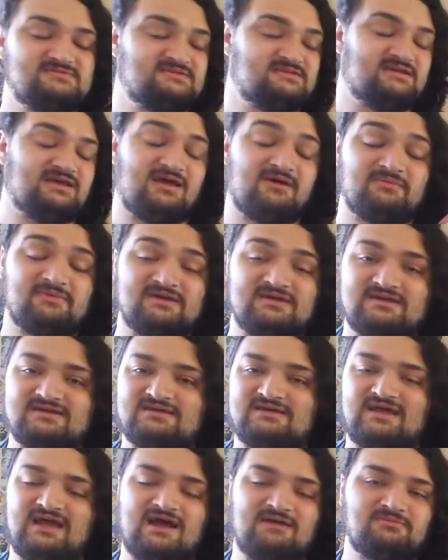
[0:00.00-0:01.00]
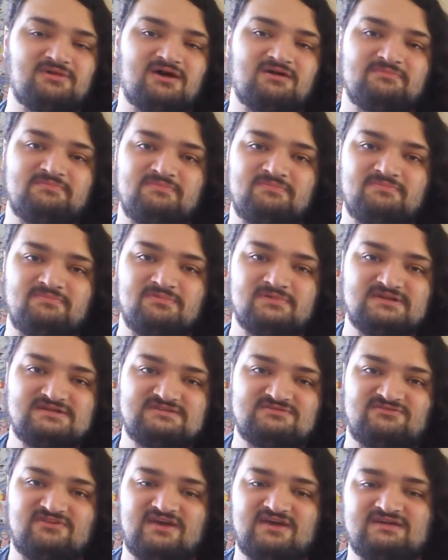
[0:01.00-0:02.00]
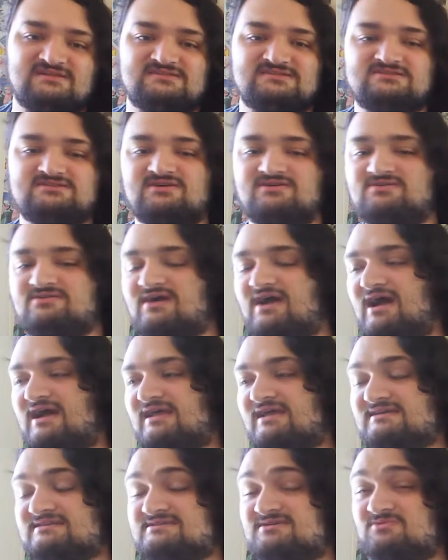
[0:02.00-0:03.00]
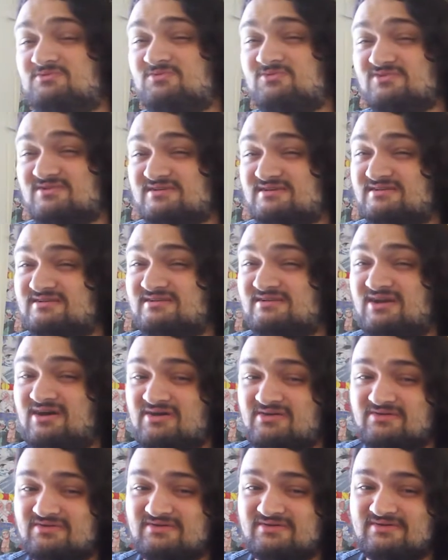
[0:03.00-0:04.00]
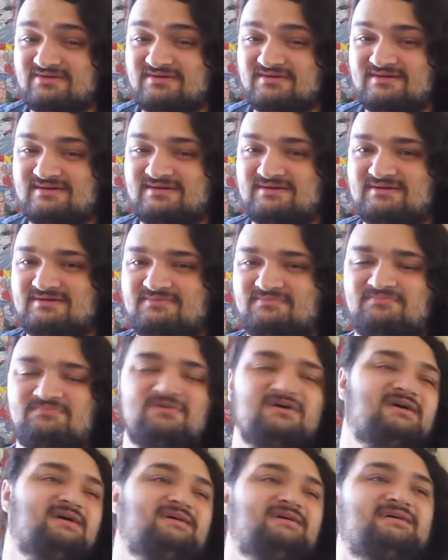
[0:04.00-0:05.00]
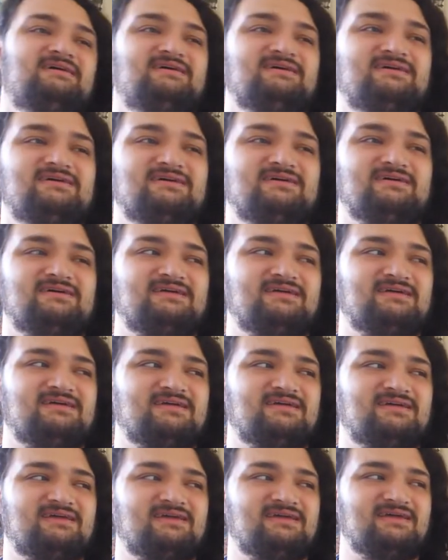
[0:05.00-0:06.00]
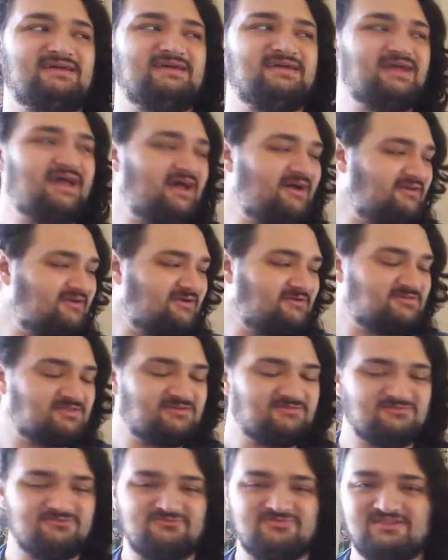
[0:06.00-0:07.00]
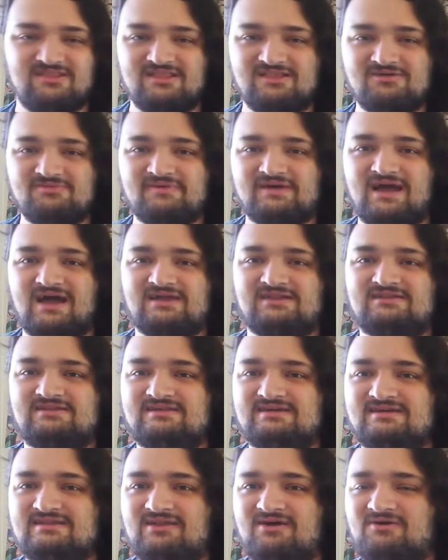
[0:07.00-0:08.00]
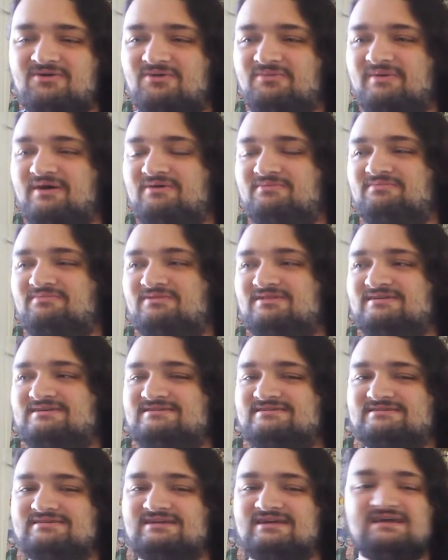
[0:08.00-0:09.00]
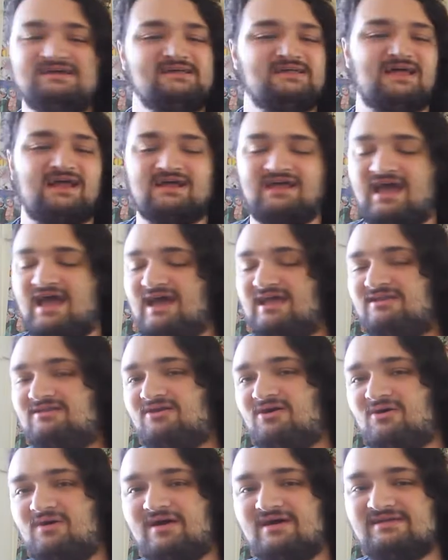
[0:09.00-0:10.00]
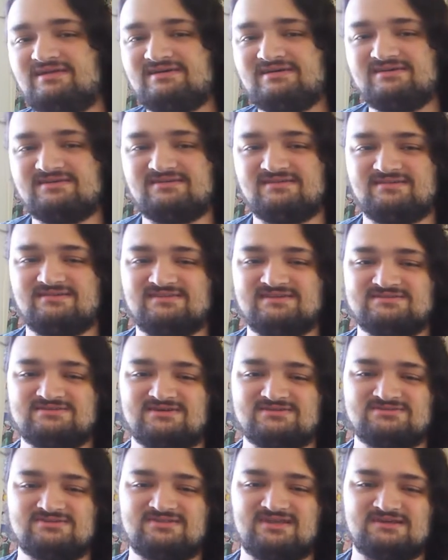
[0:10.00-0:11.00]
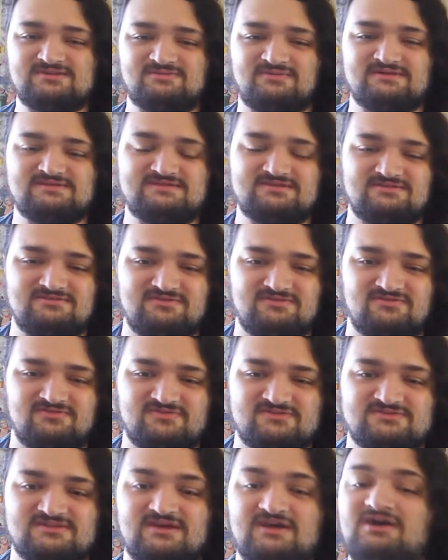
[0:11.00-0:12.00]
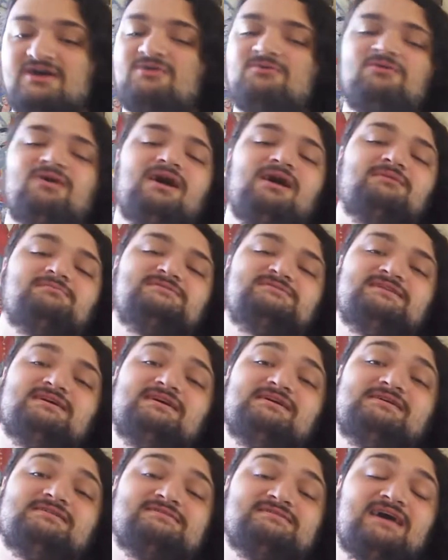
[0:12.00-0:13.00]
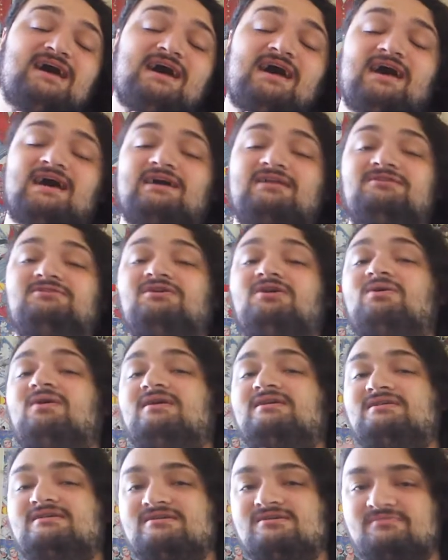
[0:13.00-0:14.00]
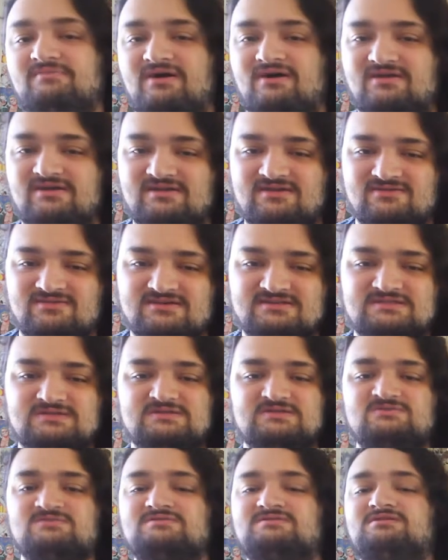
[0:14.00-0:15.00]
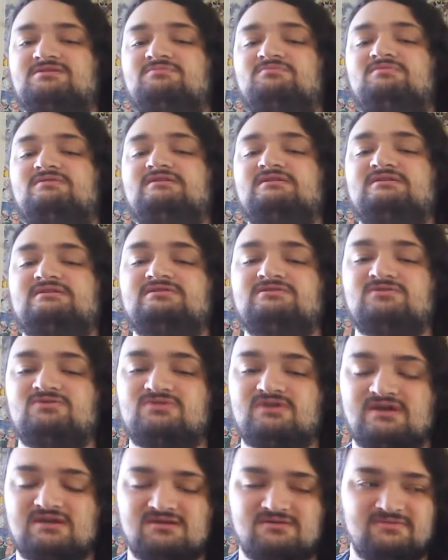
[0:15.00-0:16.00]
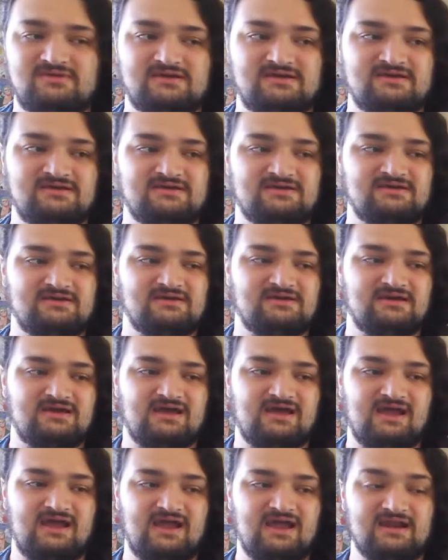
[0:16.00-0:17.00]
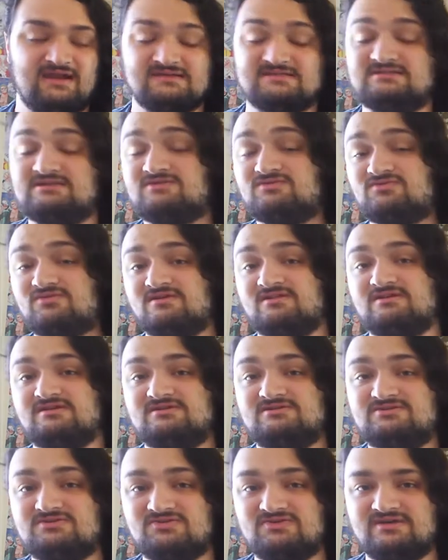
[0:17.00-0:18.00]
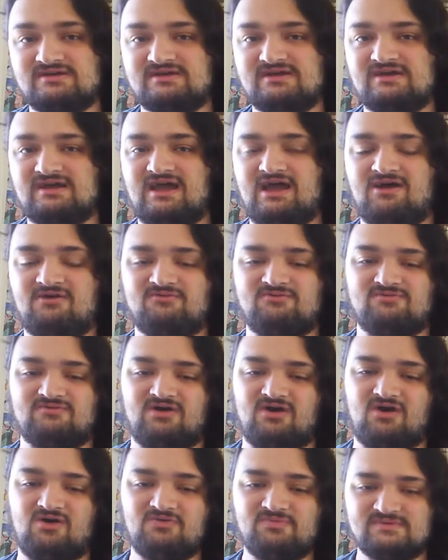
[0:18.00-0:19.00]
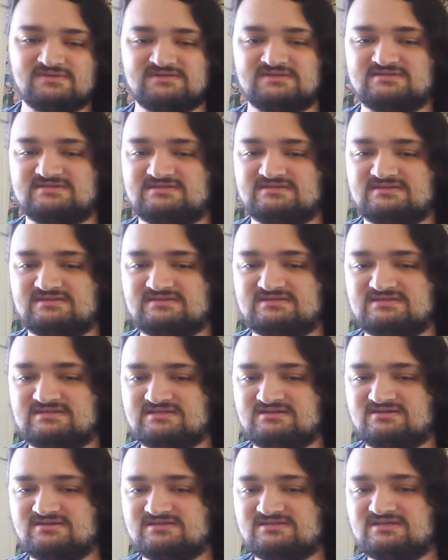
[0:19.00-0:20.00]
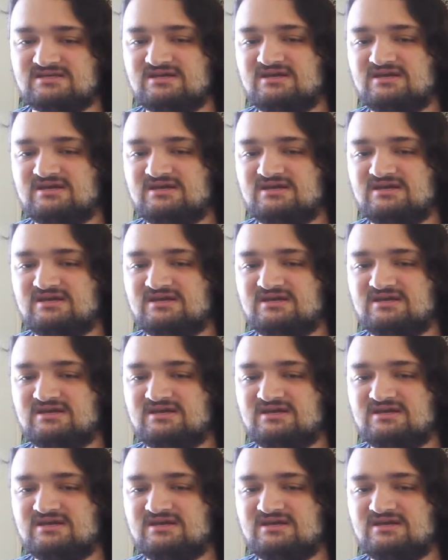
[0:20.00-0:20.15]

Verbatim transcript: I mean, I'm not Bleach fan, so I guess I wouldn't know. But I don't know. The, little bit I did know about Bleach, it, I had no idea this also takes place in the universe. What I'm saying is, I had no idea about any of this. This was a completely new thing to me, and I still really enjoyed it. I hope it's a series.